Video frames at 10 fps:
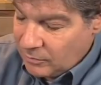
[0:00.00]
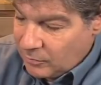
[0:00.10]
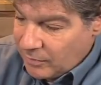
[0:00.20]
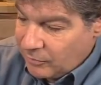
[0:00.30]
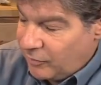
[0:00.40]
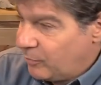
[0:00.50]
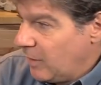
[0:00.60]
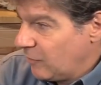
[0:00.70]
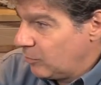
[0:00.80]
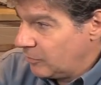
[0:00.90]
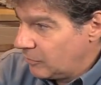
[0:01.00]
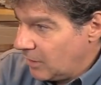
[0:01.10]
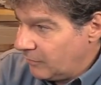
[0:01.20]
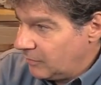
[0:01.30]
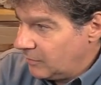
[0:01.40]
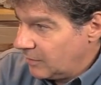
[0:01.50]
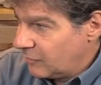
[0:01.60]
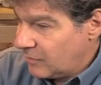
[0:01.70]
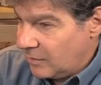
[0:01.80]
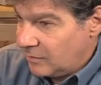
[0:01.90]
whether it is possible to drive it
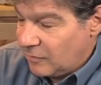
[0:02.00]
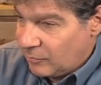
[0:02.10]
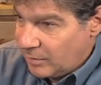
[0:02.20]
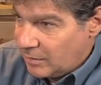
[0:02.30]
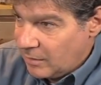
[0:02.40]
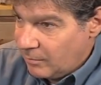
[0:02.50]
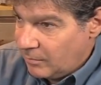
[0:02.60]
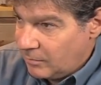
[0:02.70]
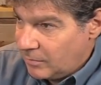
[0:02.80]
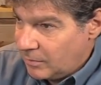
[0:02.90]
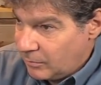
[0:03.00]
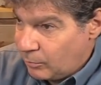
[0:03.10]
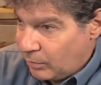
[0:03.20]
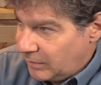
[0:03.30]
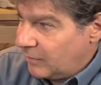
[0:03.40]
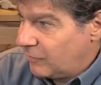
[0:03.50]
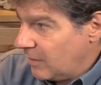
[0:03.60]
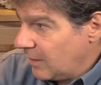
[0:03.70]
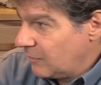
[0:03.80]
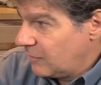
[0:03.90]
extinct has become politicized